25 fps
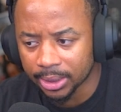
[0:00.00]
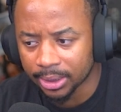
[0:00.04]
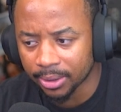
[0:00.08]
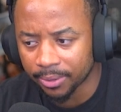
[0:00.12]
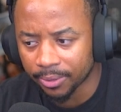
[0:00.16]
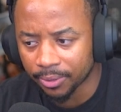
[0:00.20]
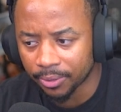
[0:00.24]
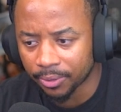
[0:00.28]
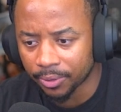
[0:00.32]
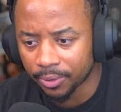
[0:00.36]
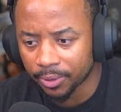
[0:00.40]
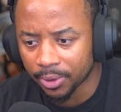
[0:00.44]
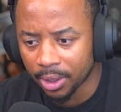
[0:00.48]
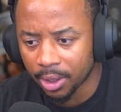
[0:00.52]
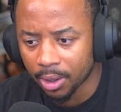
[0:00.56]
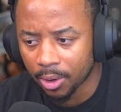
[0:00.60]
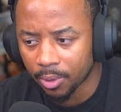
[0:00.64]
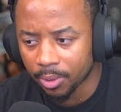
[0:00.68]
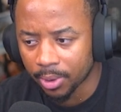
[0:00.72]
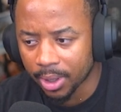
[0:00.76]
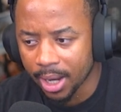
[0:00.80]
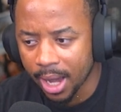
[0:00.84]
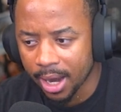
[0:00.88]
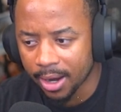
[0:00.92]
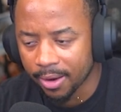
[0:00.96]
of, you
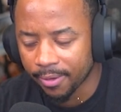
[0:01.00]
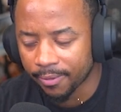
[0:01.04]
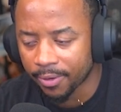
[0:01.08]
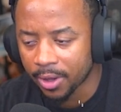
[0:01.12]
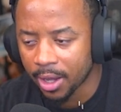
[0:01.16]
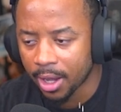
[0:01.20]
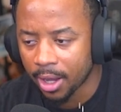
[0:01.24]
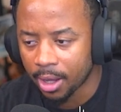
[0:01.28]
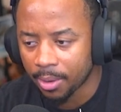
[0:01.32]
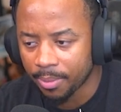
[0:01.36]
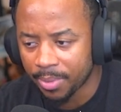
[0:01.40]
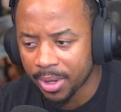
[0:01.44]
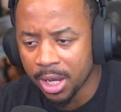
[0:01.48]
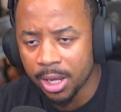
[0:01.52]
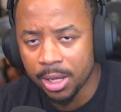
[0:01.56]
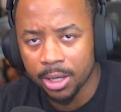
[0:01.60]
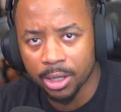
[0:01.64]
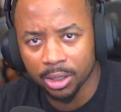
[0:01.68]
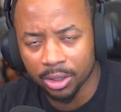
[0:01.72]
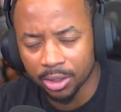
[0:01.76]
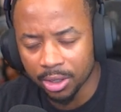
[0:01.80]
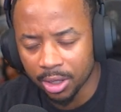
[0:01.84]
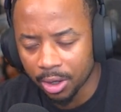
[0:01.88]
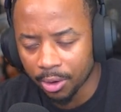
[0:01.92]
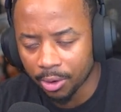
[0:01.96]
know, kind of pique
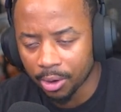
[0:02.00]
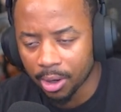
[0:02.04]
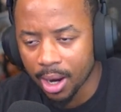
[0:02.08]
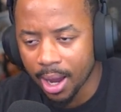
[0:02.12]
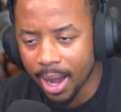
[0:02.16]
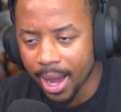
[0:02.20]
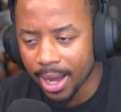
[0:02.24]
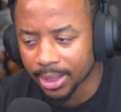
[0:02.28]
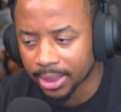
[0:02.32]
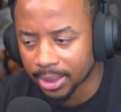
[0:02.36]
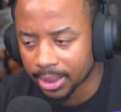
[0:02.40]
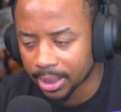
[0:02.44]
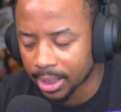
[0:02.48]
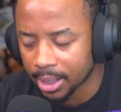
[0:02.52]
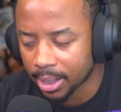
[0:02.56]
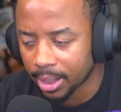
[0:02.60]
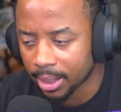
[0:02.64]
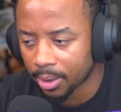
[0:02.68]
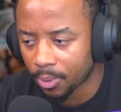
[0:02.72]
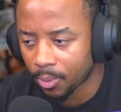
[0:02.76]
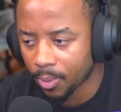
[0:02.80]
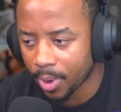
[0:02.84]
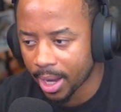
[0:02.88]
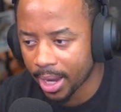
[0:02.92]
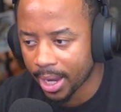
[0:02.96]
your curiosity in
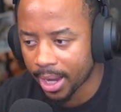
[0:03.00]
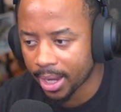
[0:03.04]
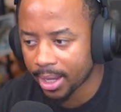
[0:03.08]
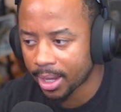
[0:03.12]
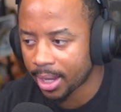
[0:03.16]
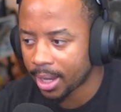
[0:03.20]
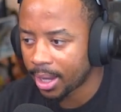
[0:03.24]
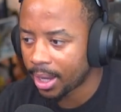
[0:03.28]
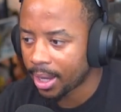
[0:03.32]
a way.